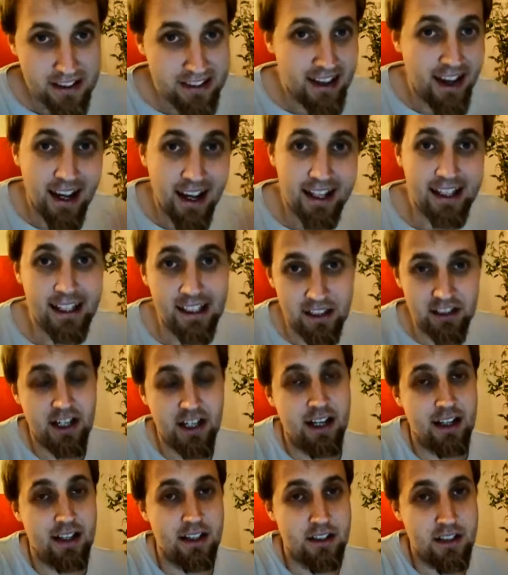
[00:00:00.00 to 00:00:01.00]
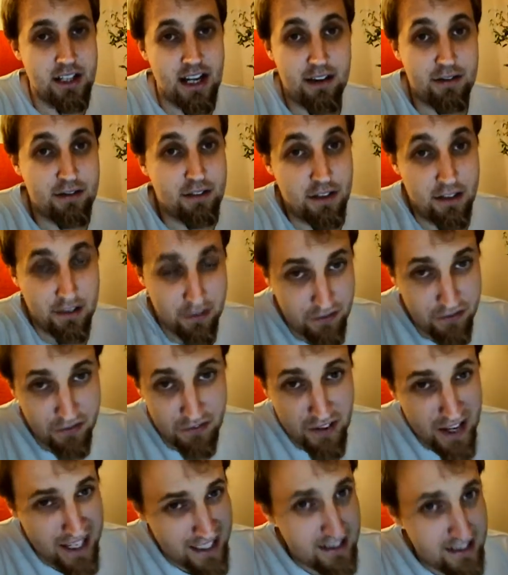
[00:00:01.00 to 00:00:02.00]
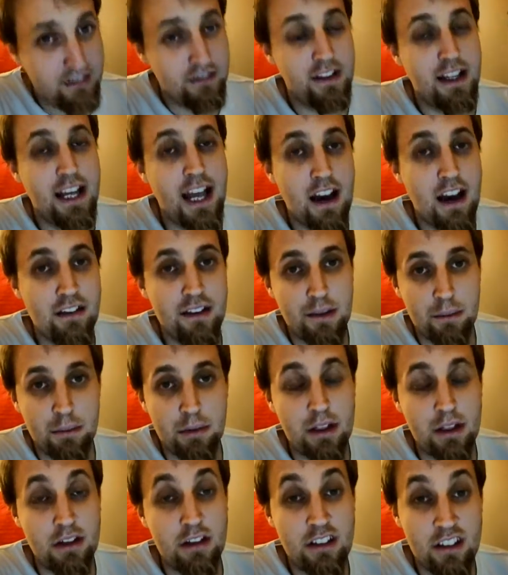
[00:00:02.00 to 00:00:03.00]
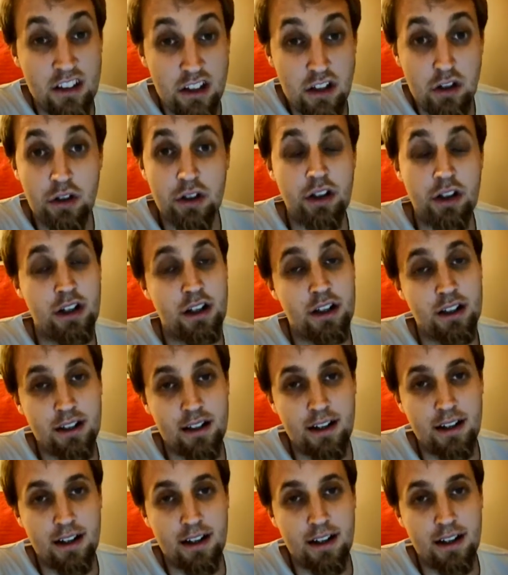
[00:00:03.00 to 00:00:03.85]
tiny challenge after effectively having been neutered